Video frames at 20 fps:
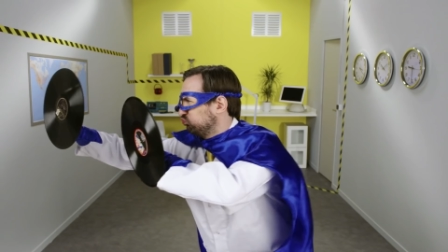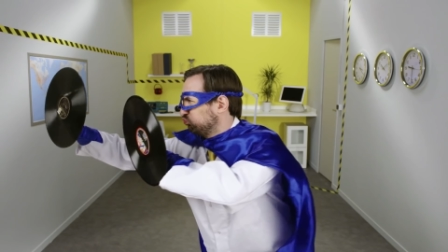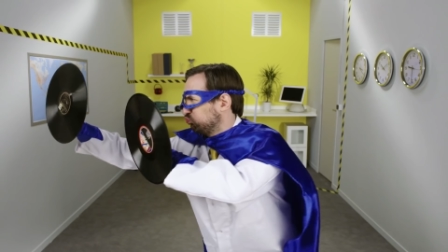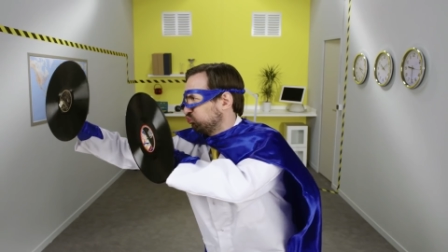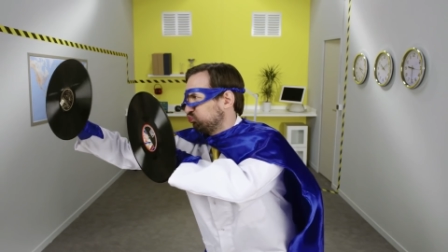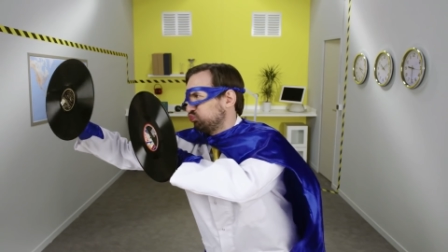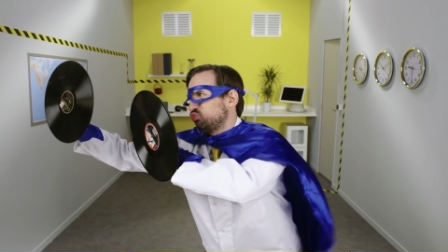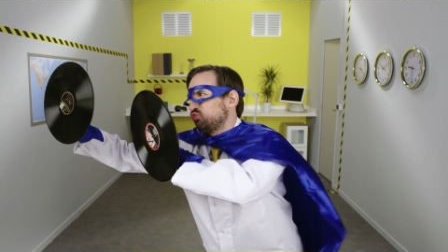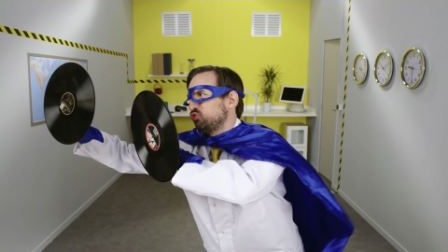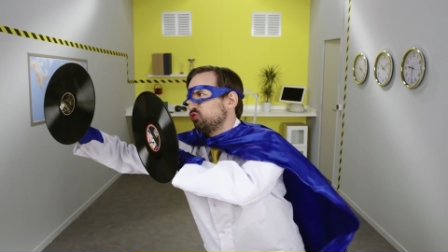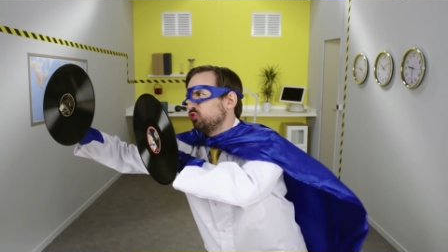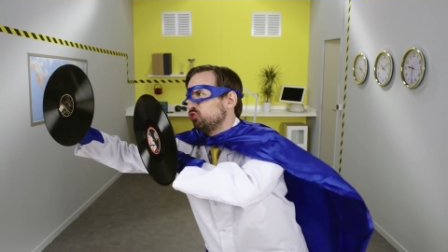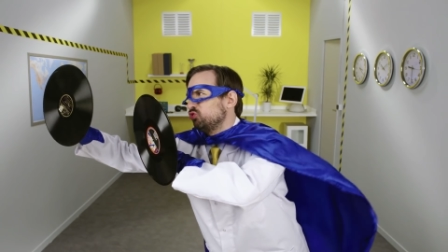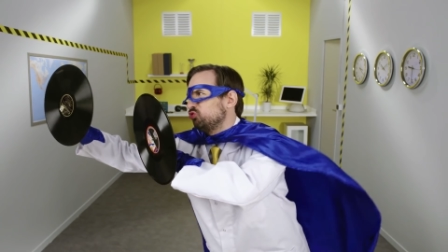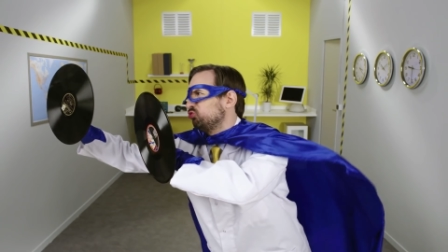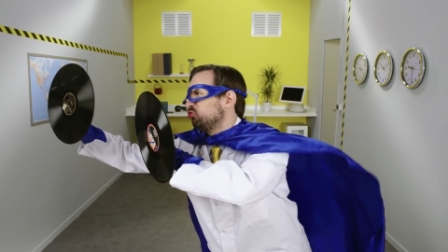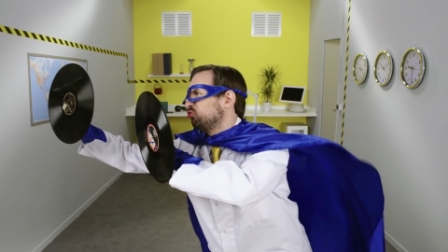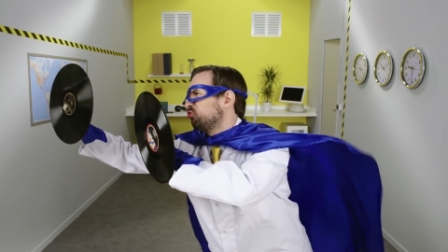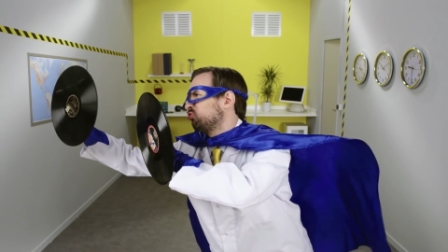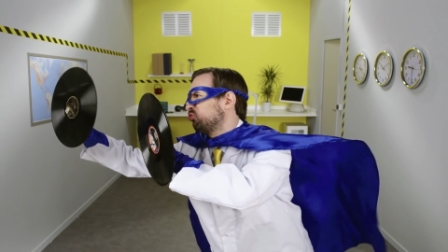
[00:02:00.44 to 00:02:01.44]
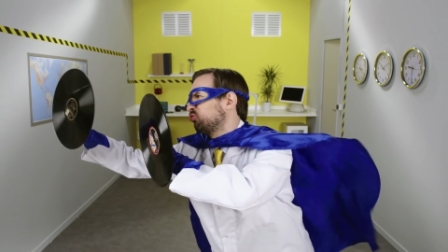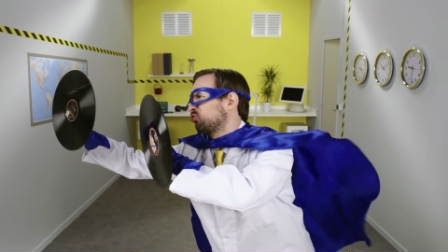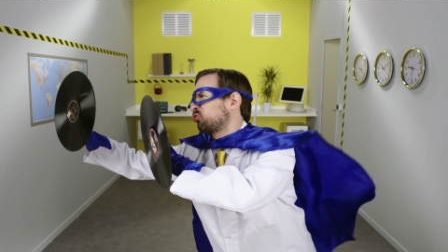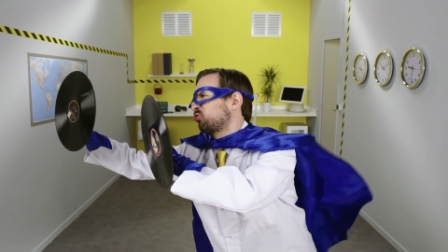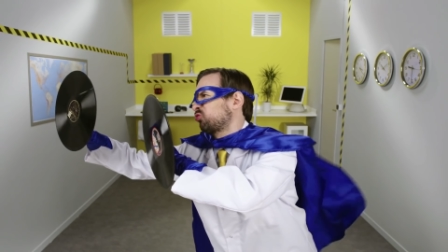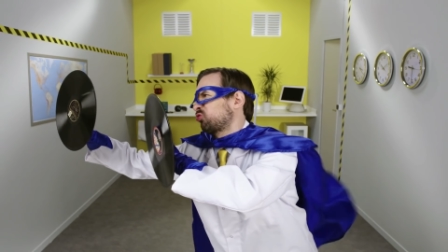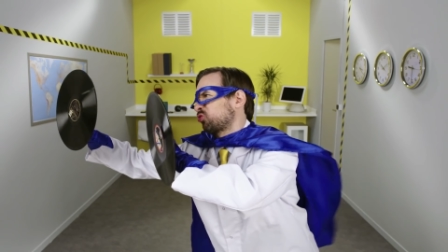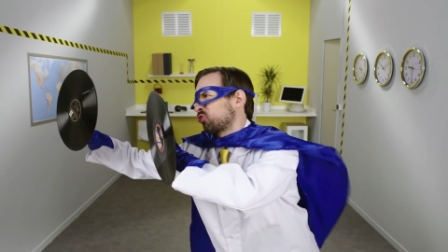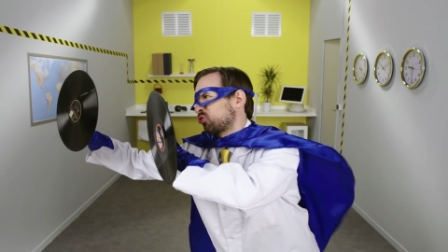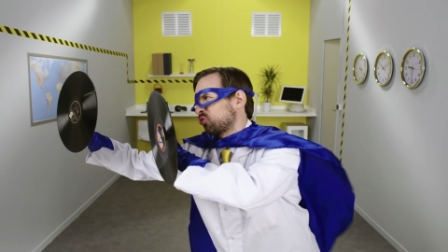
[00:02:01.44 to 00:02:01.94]
to slow down and stop
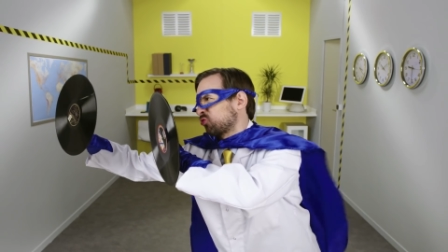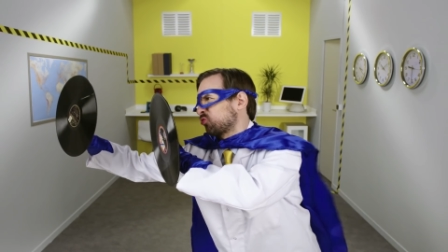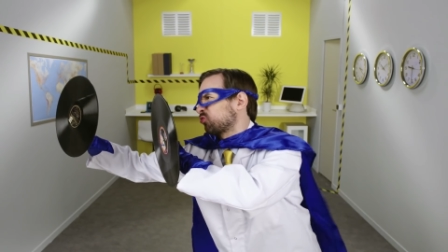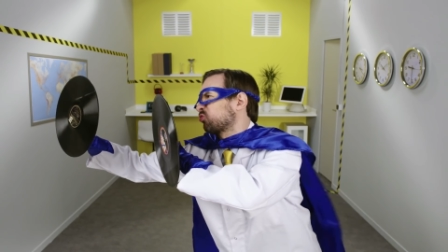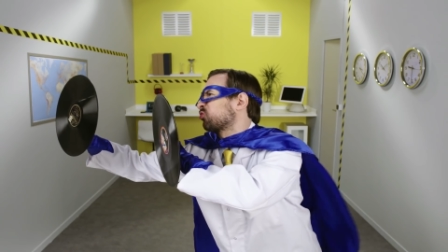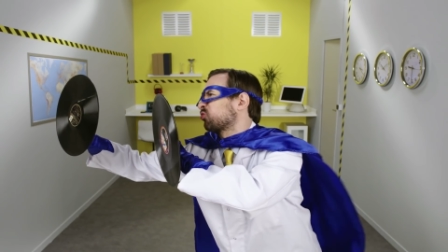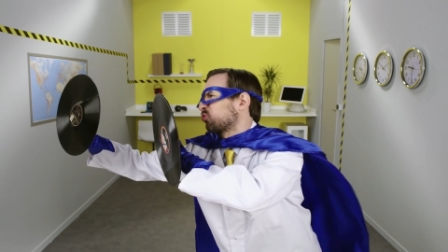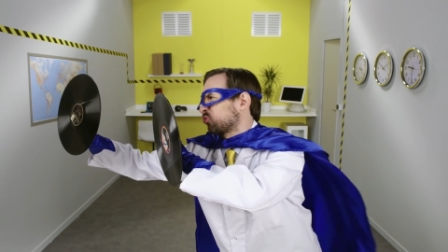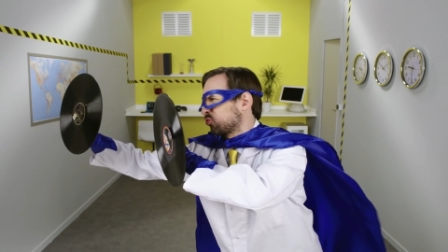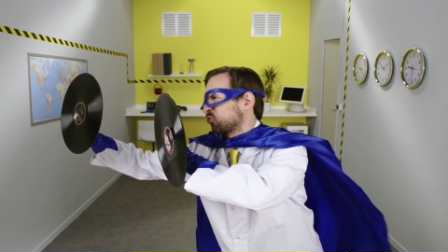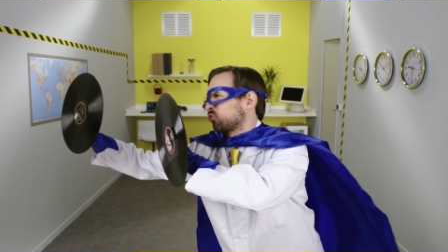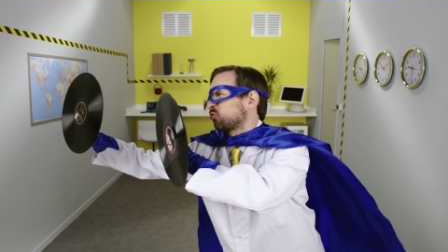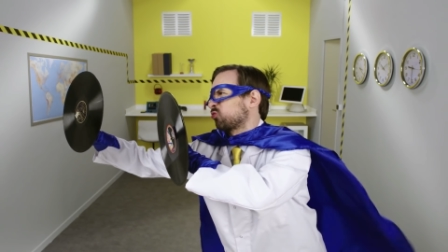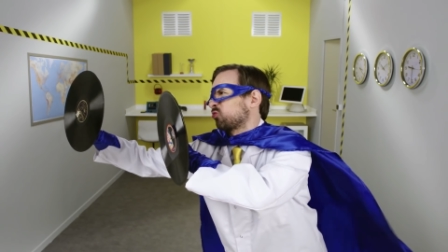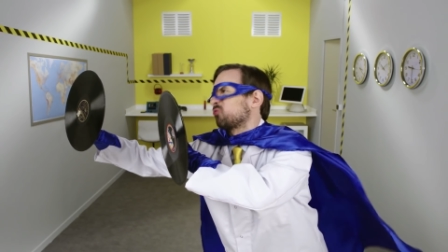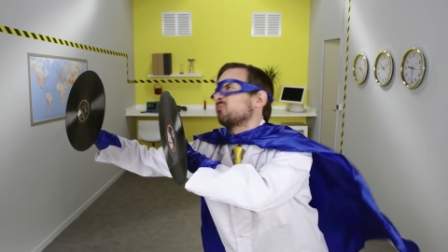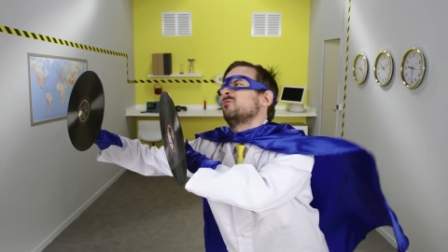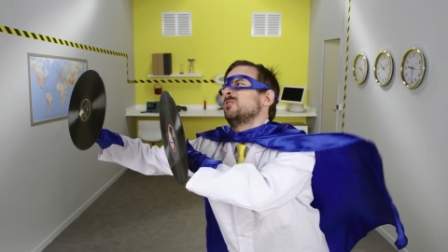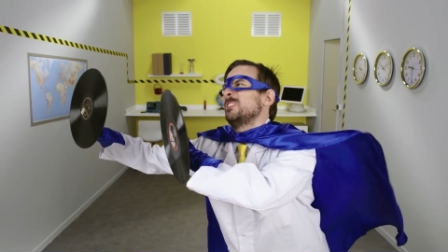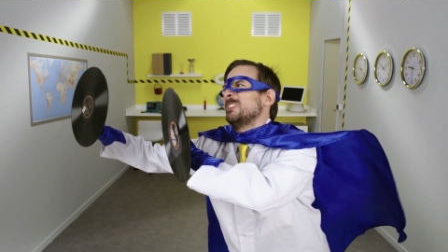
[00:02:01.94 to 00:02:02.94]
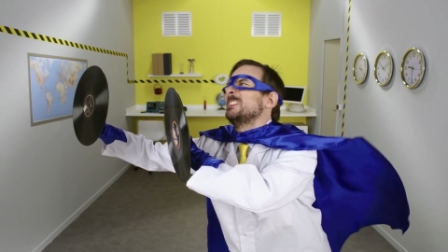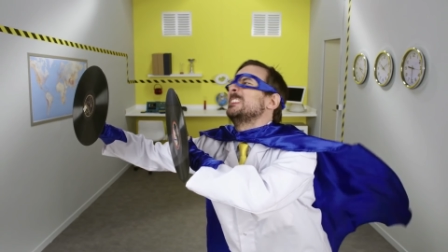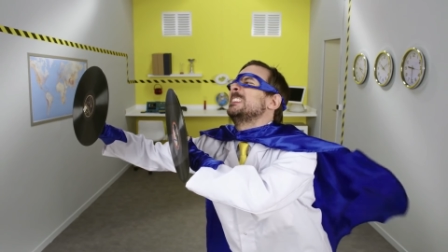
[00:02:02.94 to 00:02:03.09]
a 100-ton load